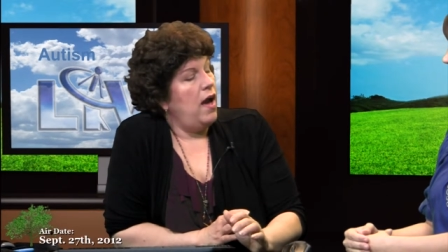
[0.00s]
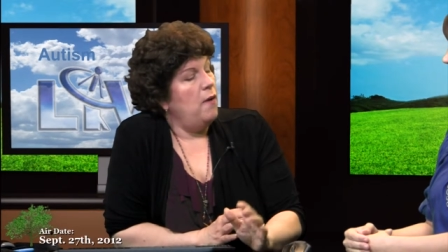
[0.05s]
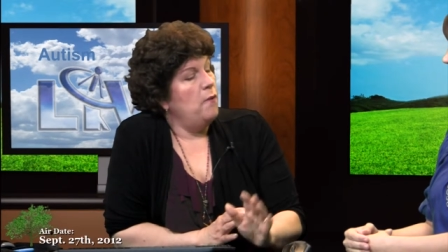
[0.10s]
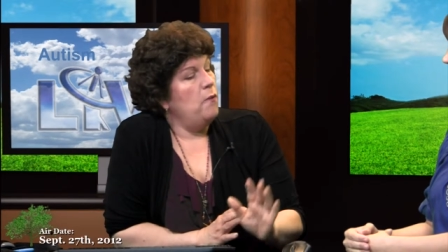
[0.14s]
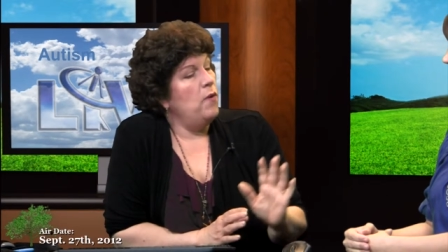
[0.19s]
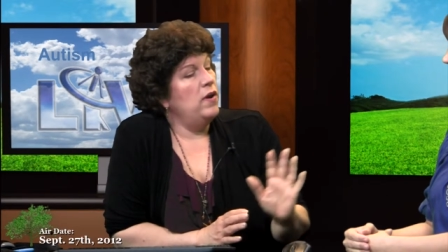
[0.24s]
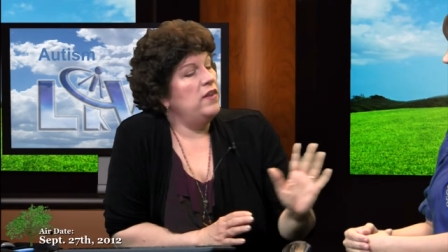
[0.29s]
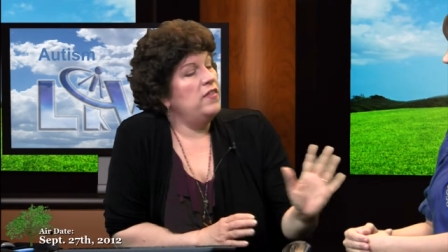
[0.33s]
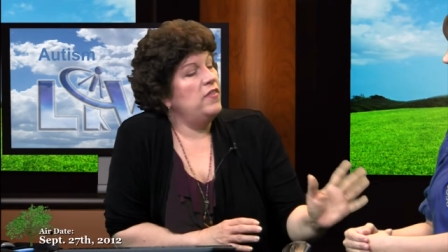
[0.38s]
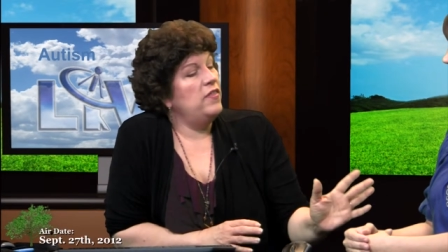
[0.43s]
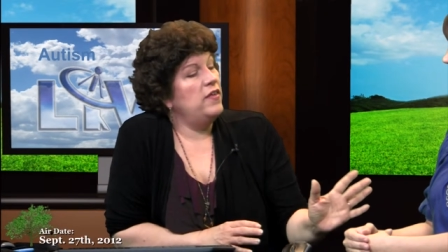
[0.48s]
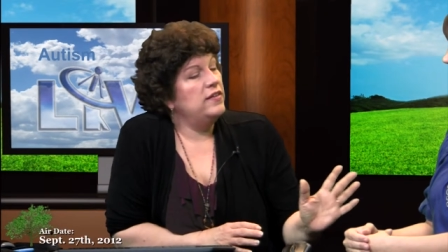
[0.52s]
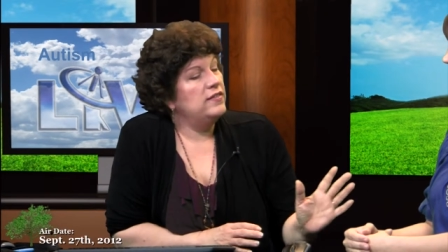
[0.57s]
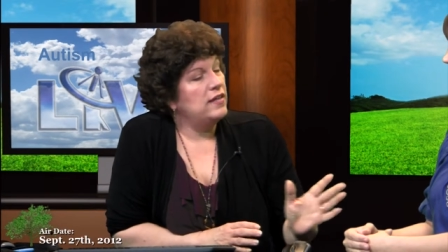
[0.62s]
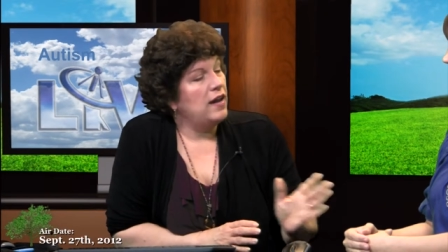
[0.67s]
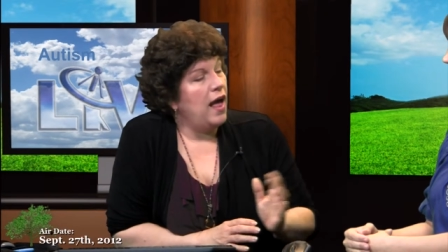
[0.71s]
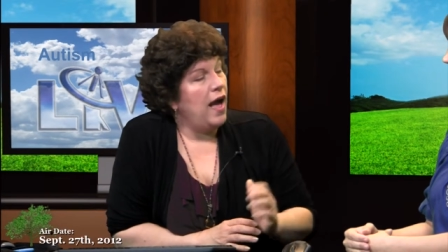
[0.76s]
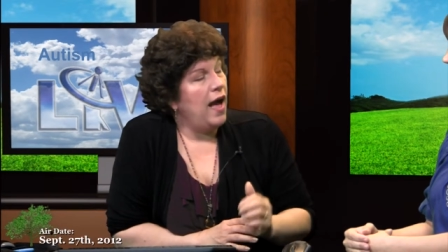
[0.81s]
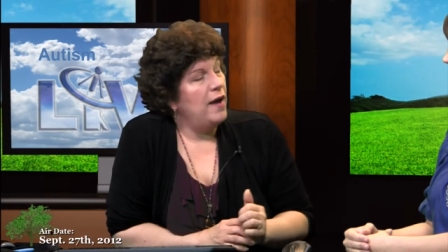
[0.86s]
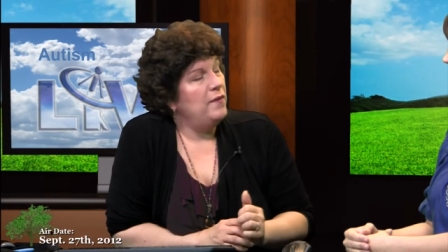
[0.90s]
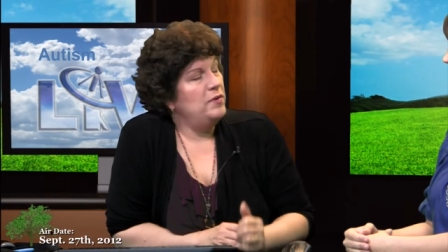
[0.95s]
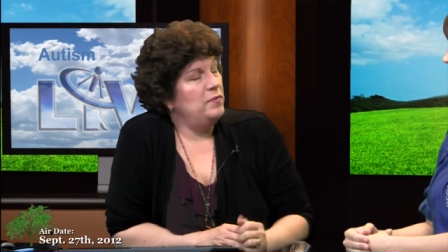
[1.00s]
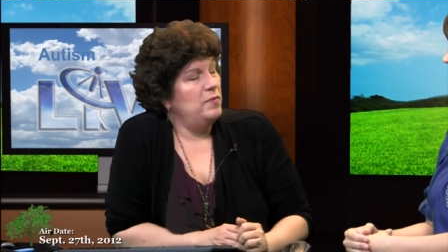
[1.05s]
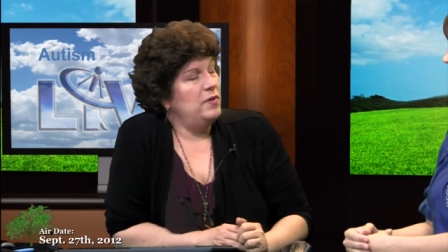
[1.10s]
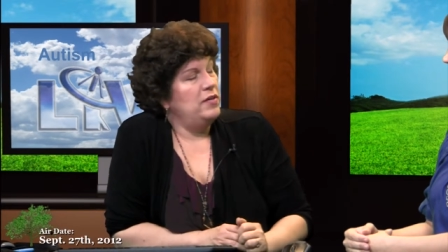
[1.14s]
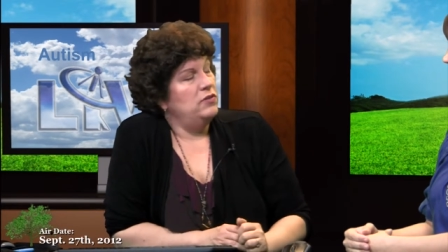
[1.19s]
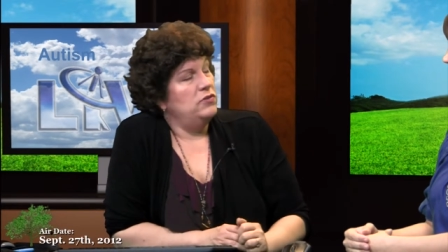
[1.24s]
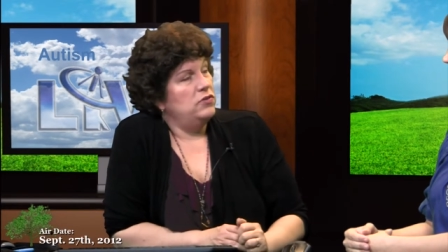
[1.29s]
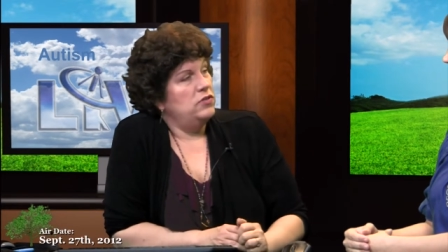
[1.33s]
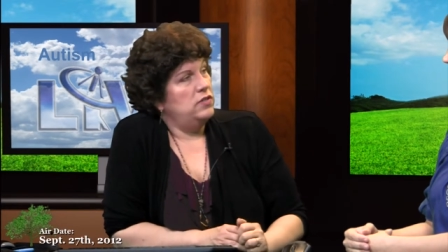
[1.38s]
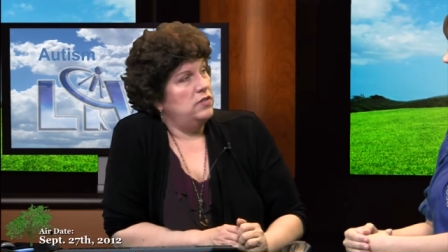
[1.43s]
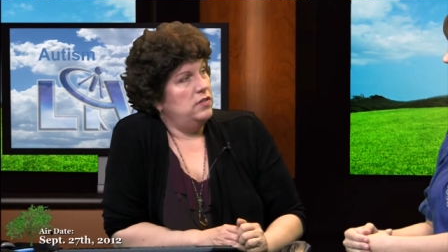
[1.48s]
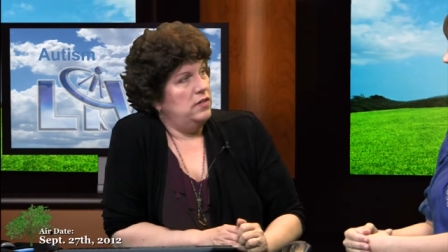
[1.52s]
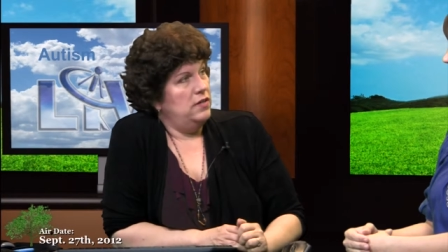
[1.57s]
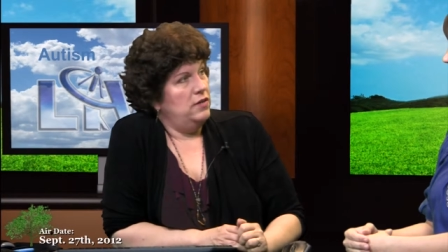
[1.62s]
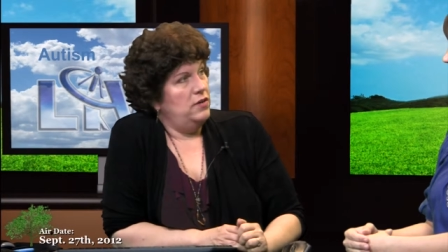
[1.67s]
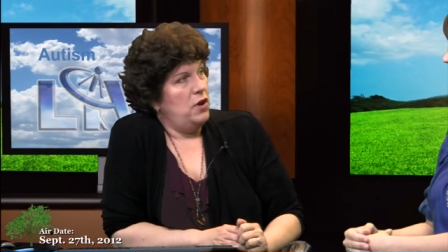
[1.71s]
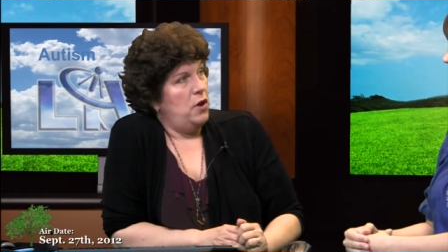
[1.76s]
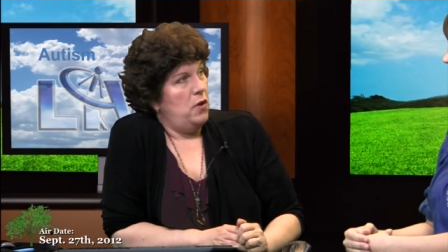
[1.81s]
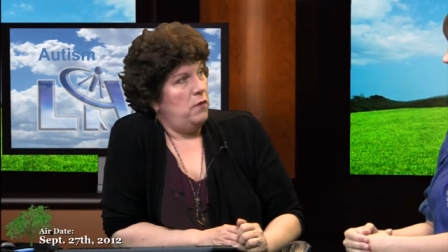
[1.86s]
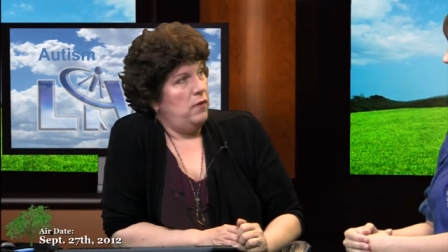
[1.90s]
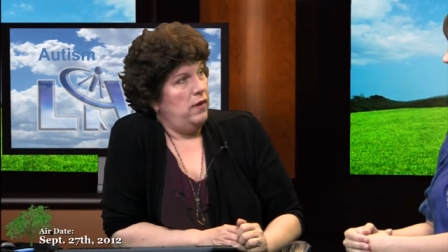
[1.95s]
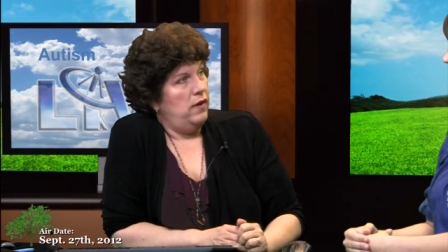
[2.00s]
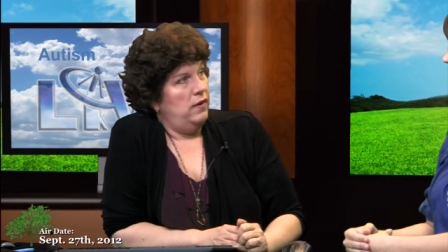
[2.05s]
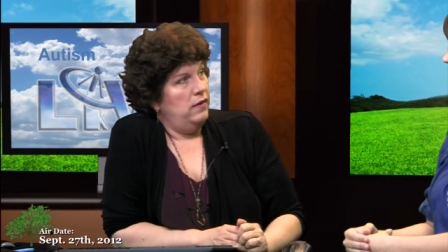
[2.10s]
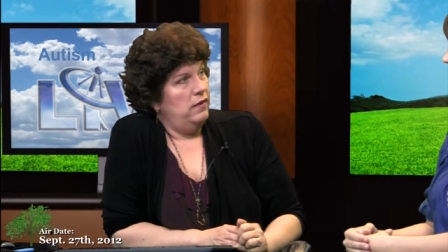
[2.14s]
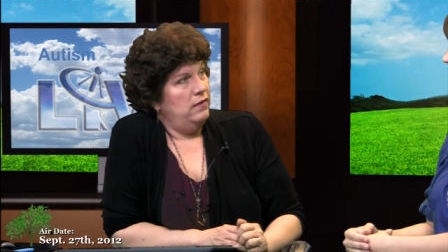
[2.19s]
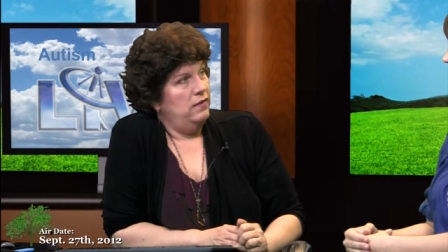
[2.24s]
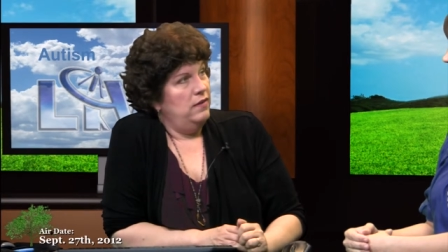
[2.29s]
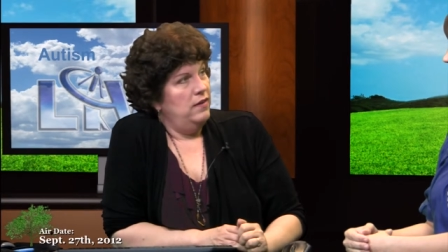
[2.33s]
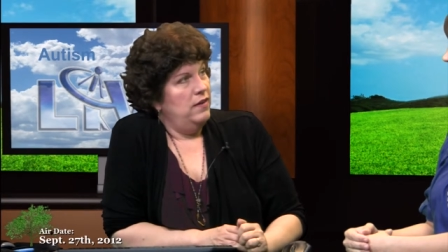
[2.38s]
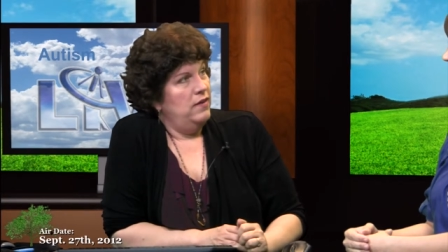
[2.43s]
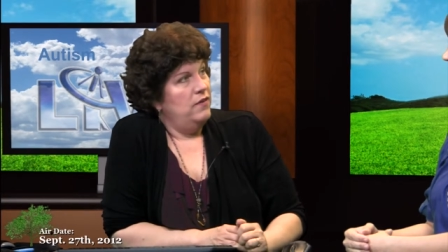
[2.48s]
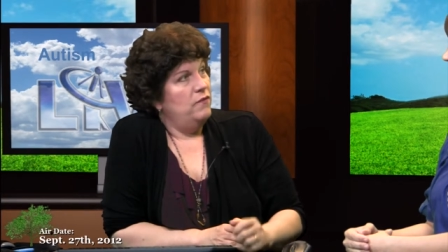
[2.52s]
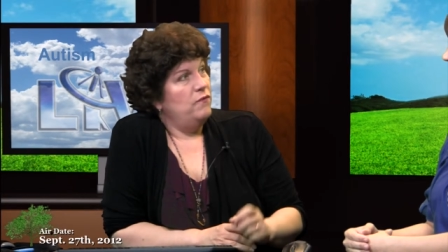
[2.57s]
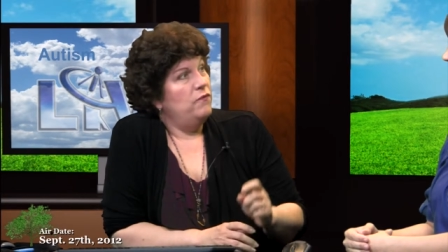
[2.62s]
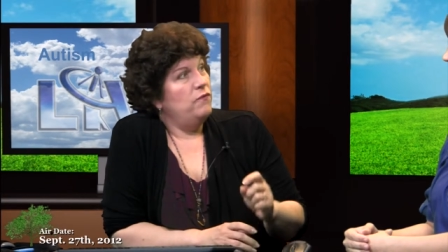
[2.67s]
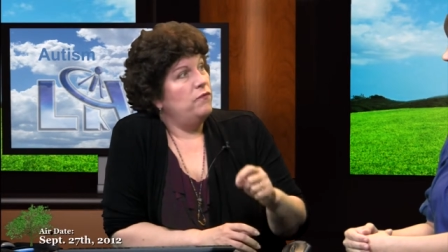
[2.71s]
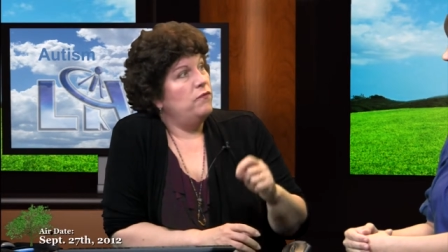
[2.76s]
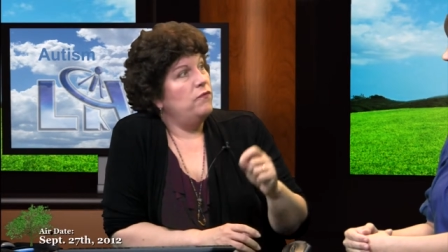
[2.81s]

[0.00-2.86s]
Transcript: one of the things that I would be interested in knowing, mm-hmm.